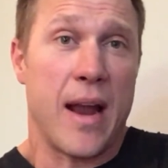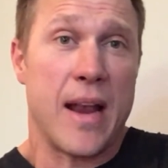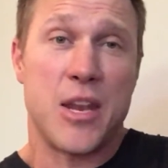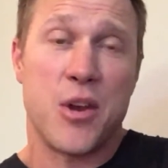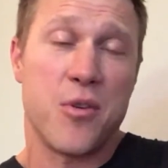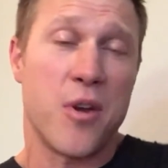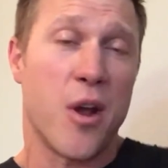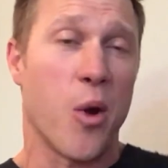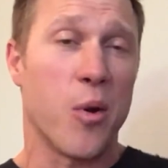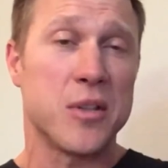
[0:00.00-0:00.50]
And
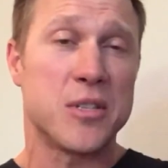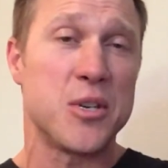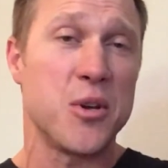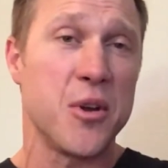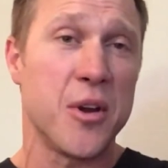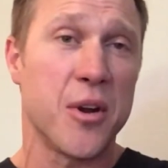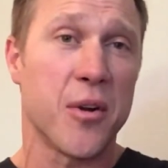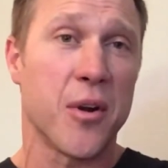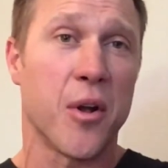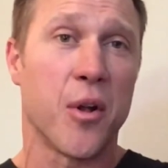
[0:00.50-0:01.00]
you know a
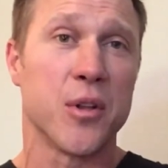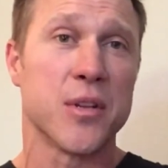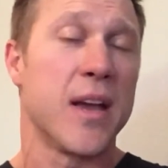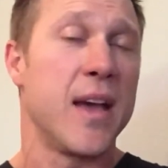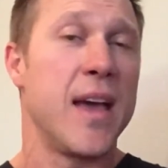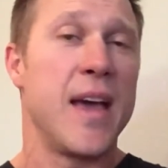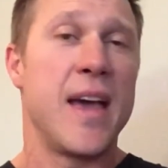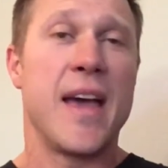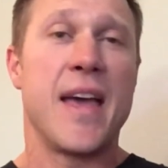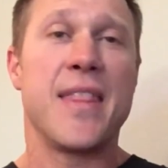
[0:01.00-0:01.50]
2-year-old,
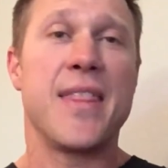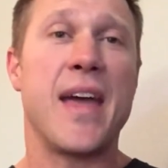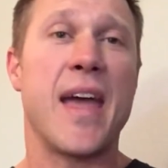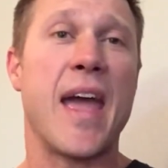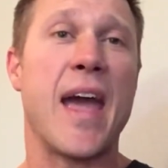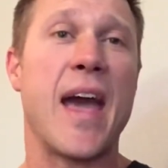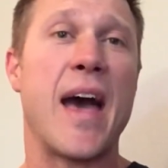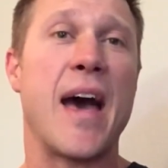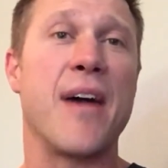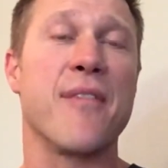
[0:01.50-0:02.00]
they
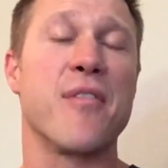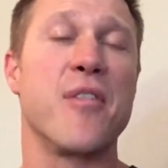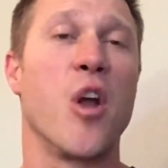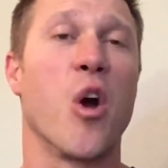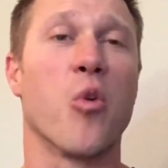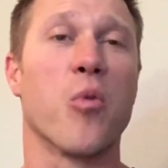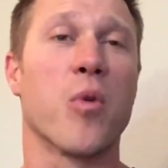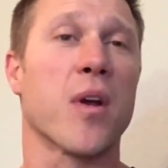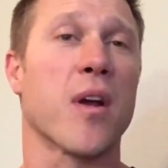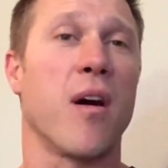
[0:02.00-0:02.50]
have
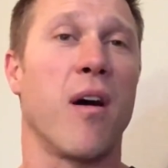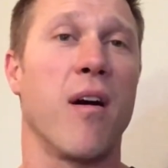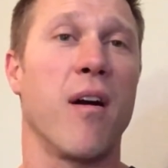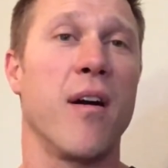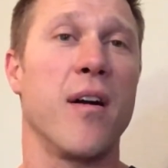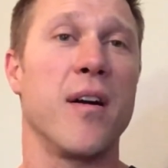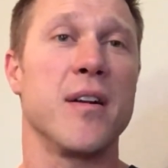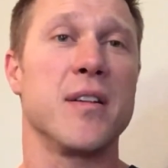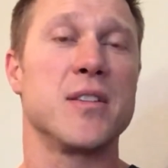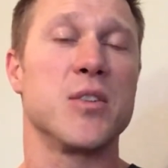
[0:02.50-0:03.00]
no
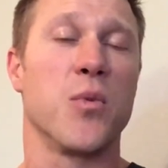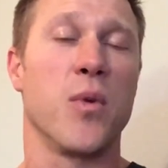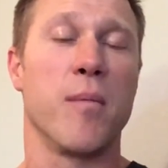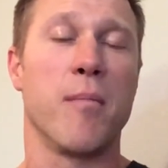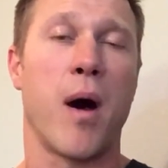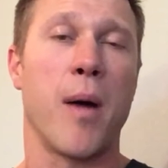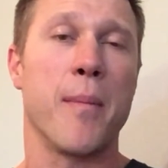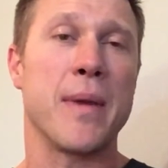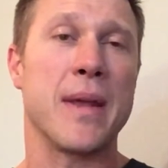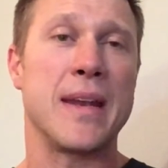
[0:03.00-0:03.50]
regard to what
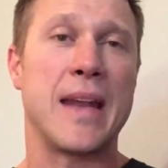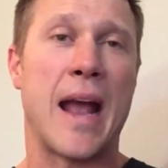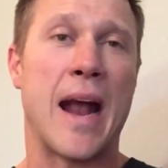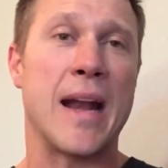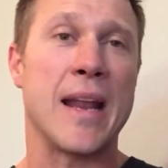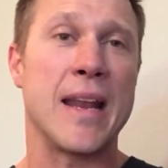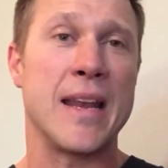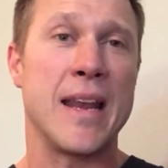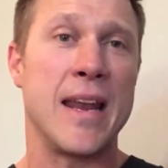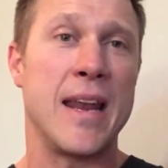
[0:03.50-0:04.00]
mommy and
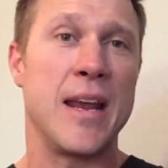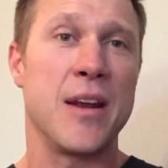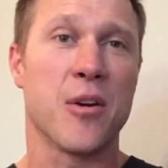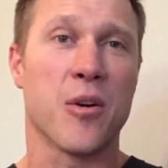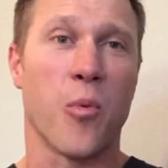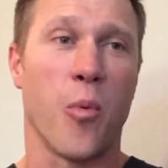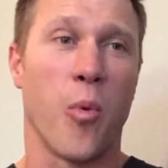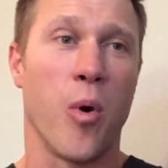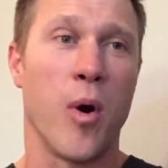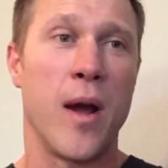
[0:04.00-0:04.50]
daddy need
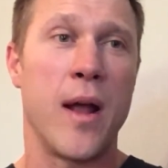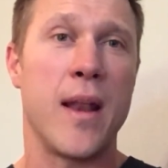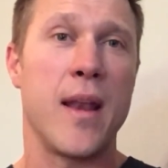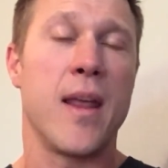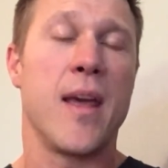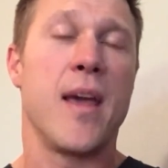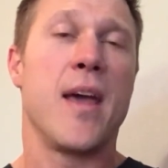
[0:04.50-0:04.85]
or want.